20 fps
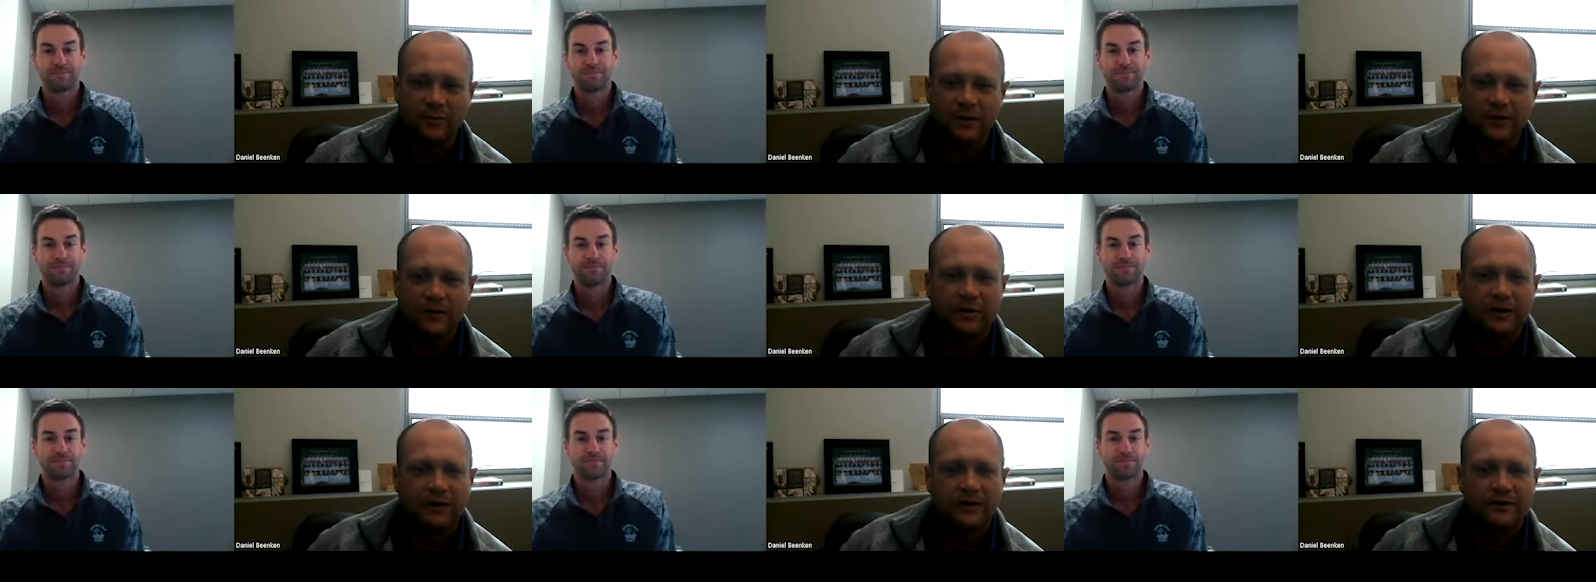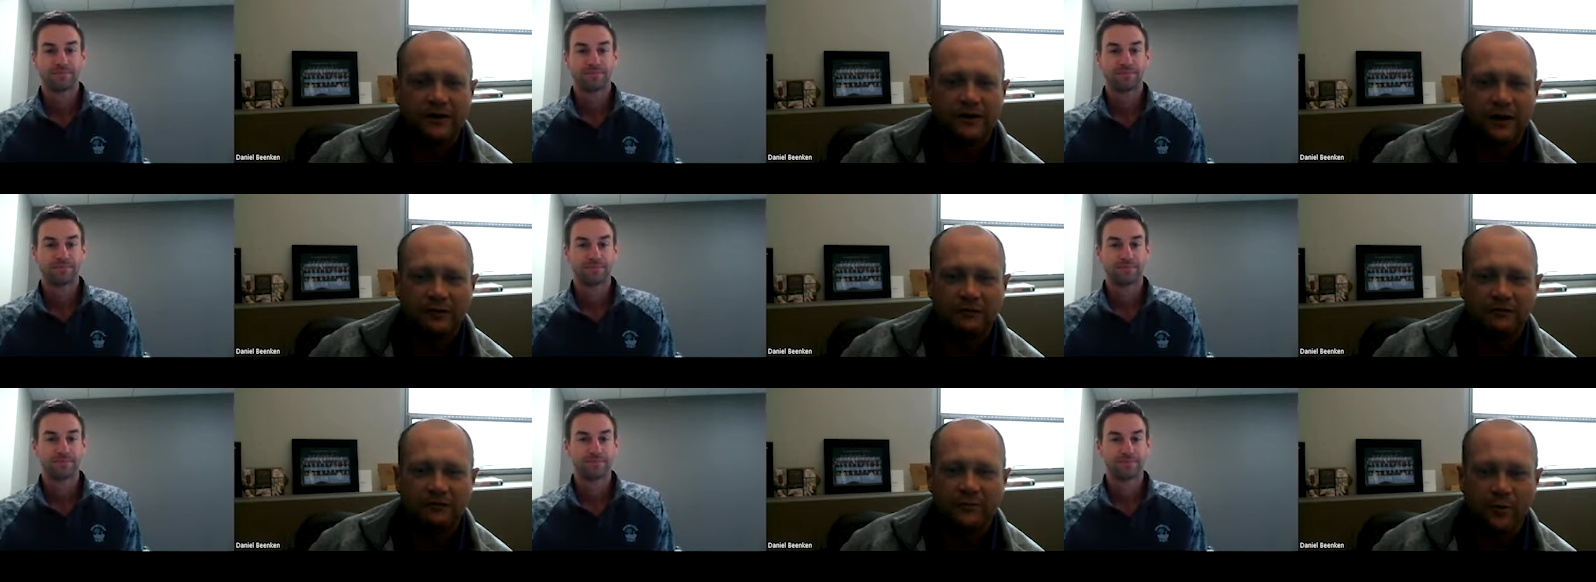Speaker 1: bit
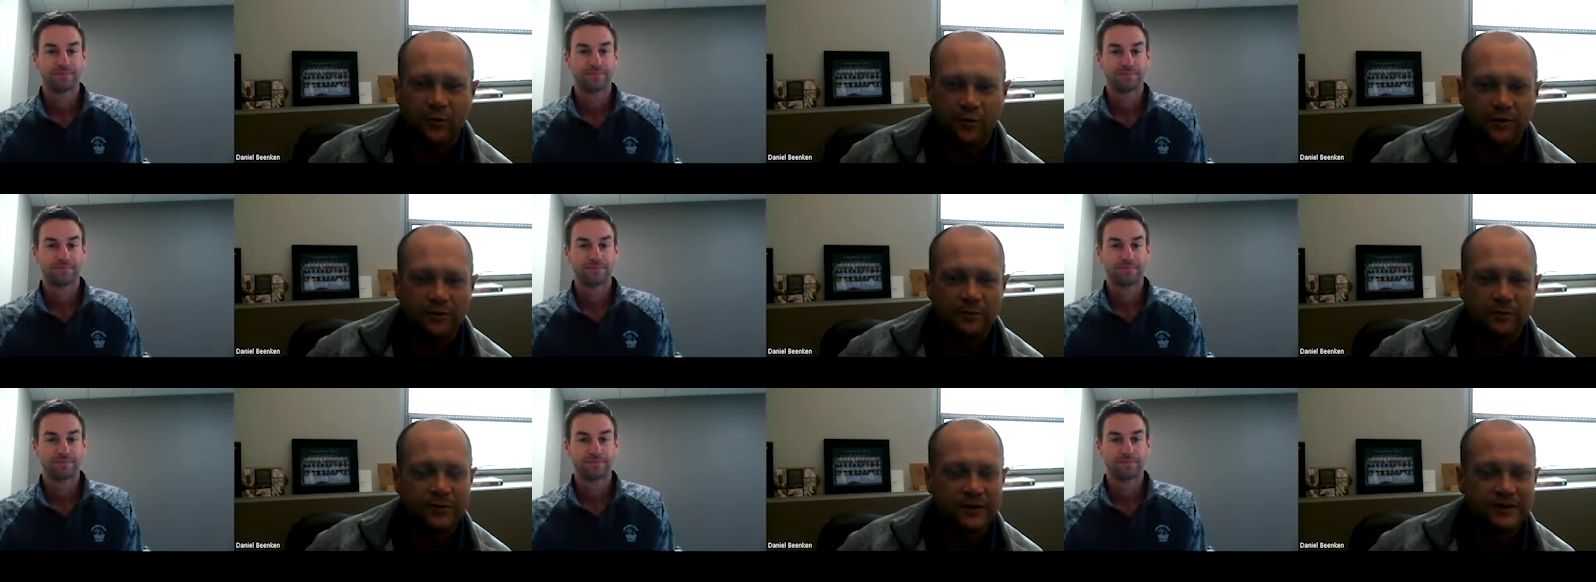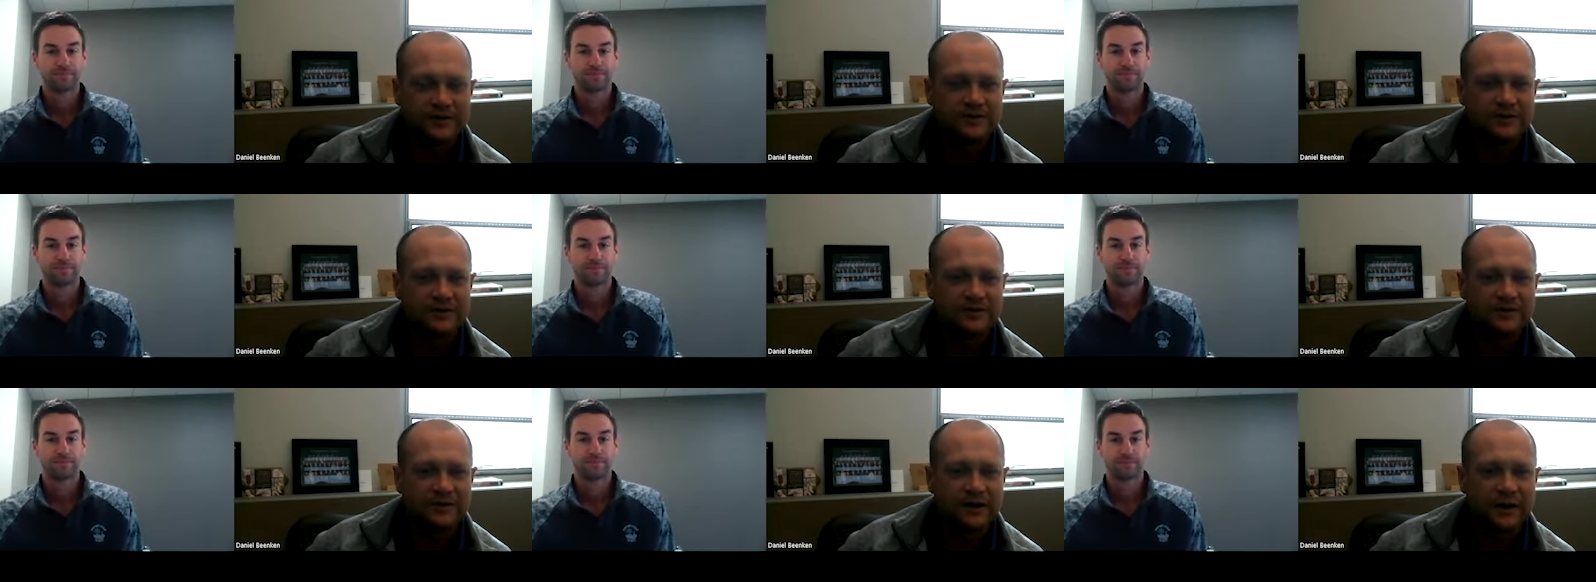part-time for the
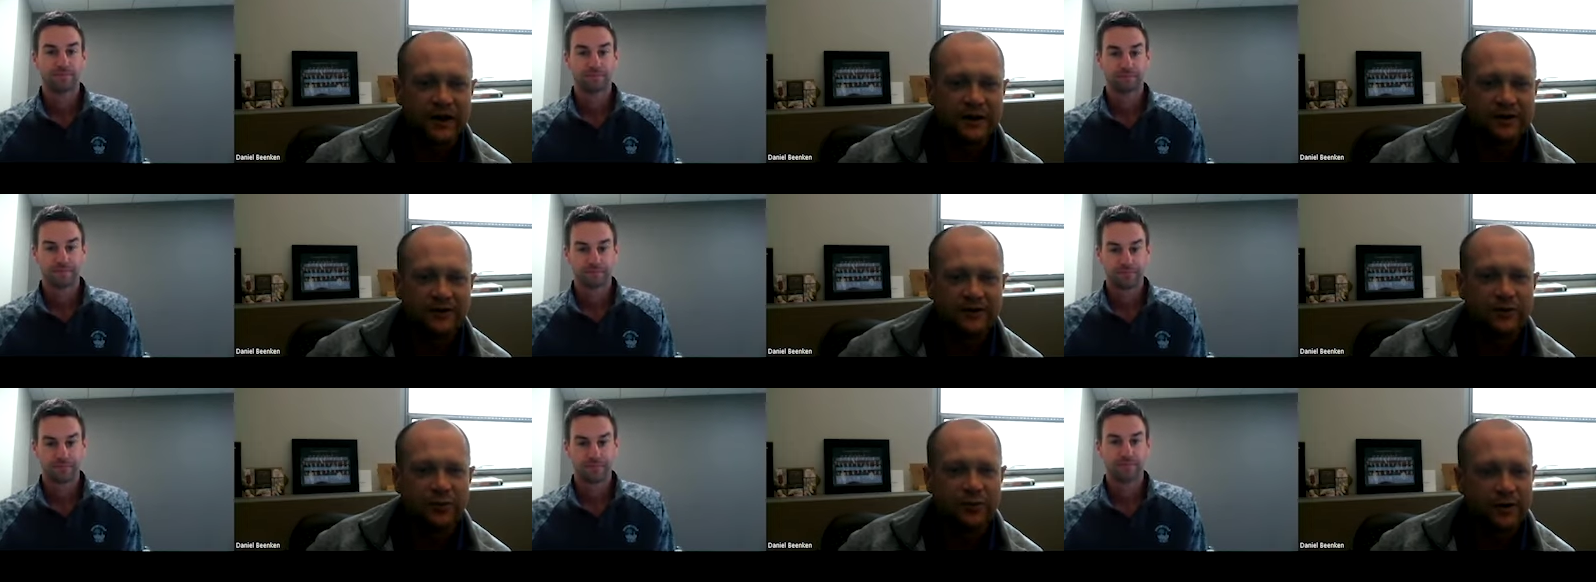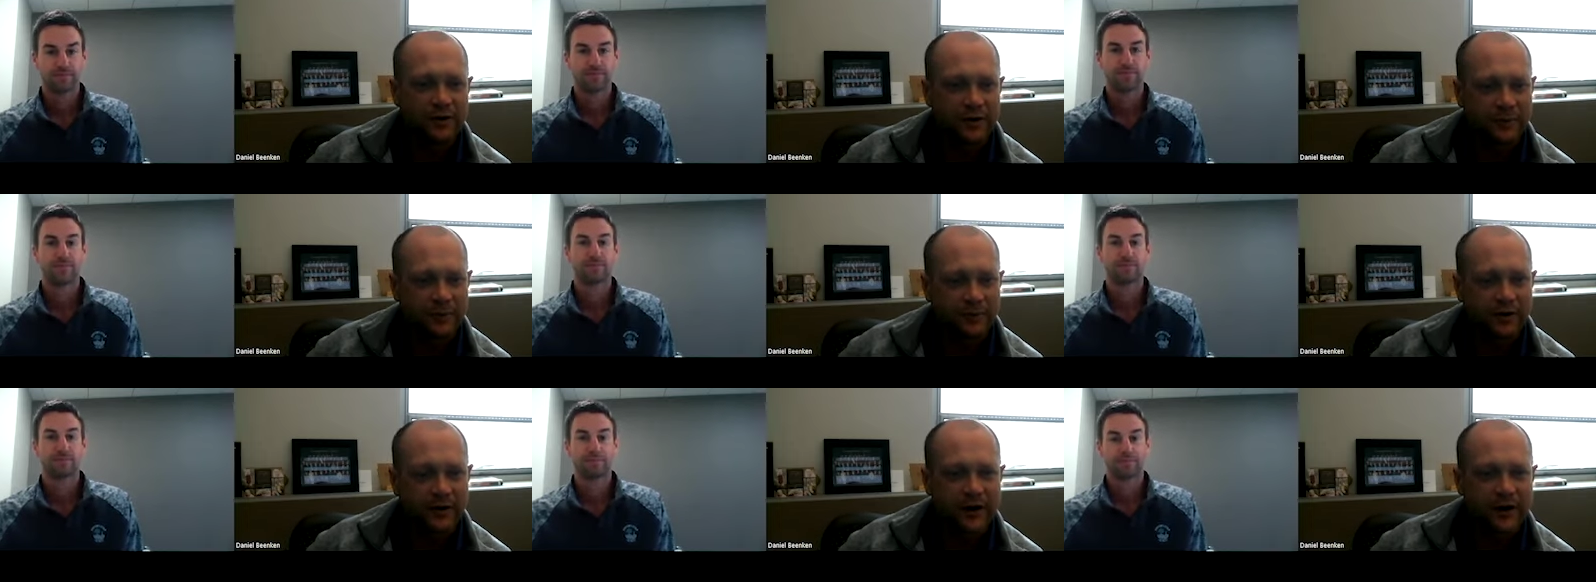business as you were
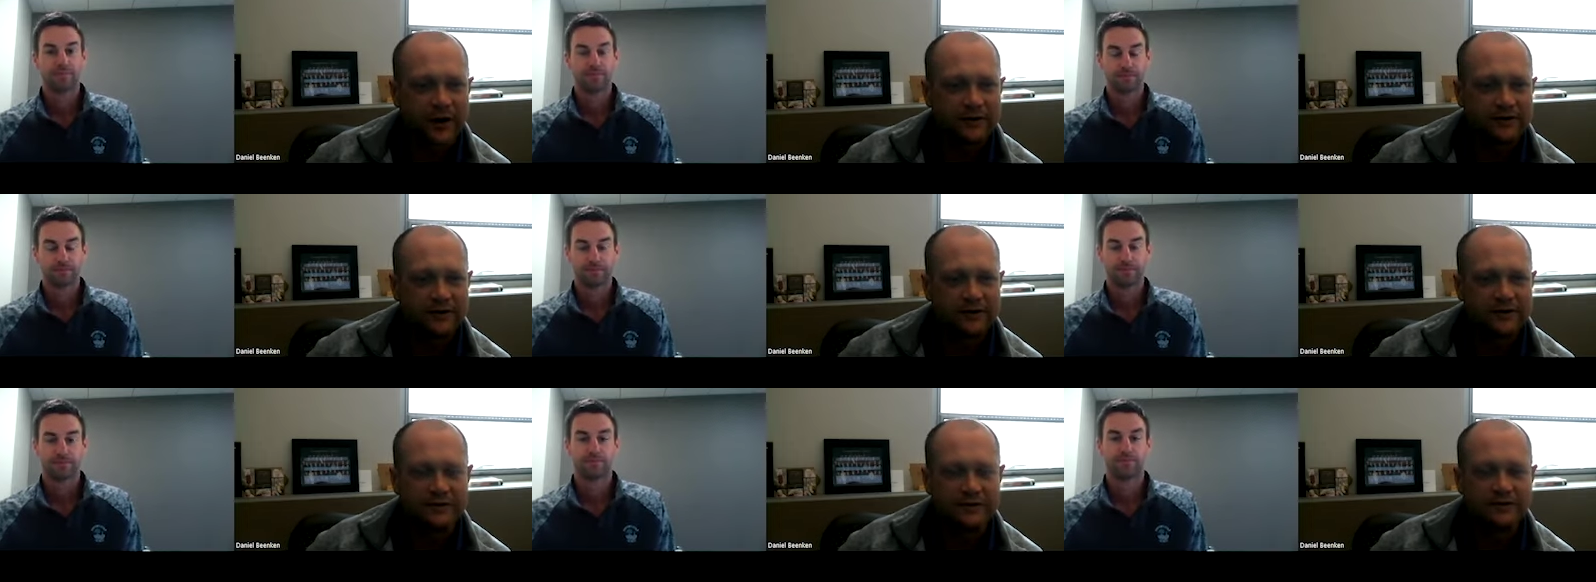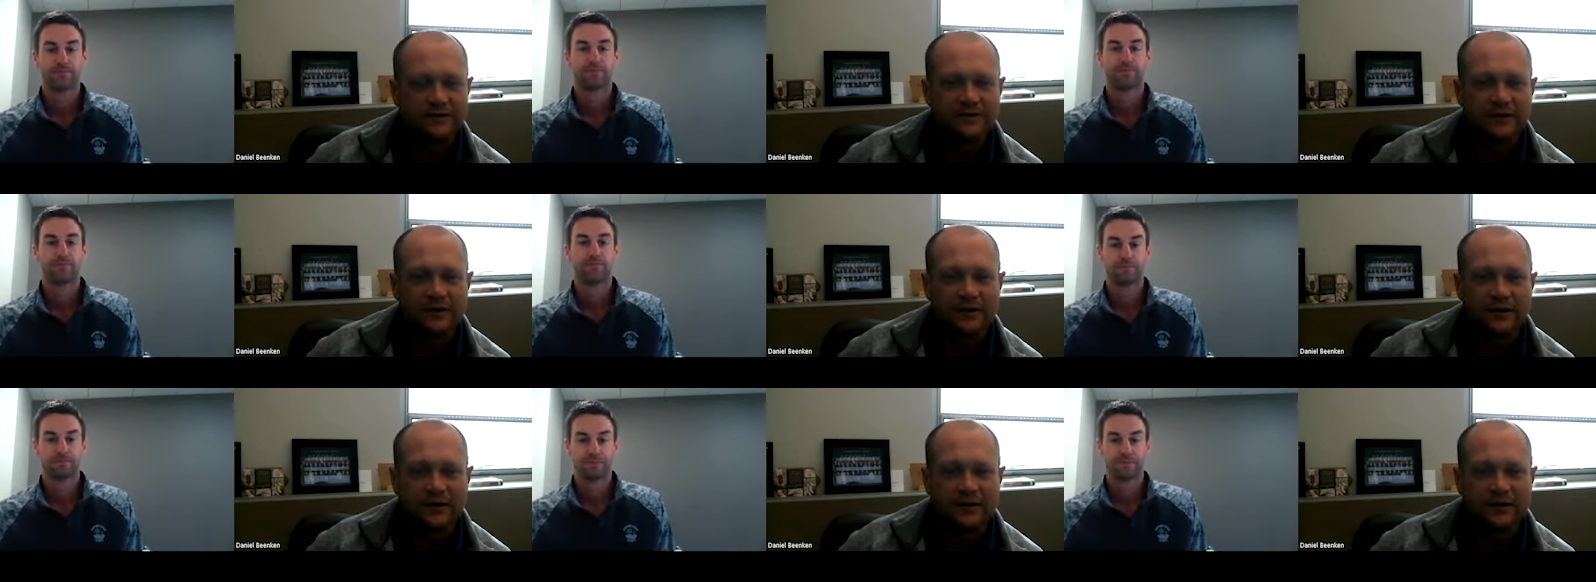in practice